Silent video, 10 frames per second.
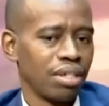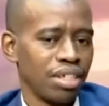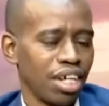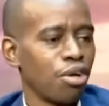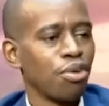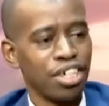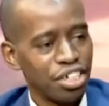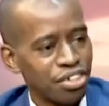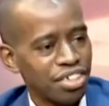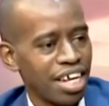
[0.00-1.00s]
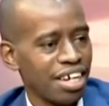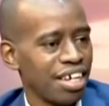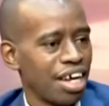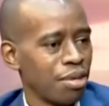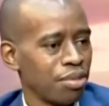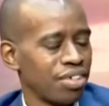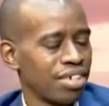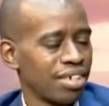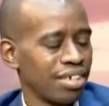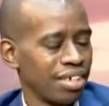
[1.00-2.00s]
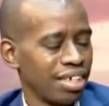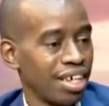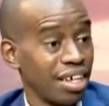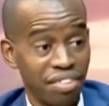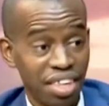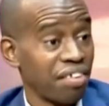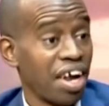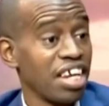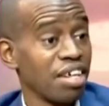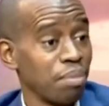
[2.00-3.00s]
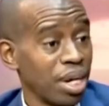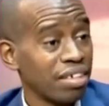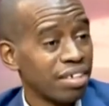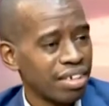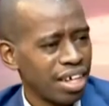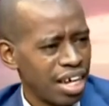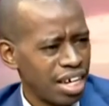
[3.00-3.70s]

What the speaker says: the coalitions had announced their running mates,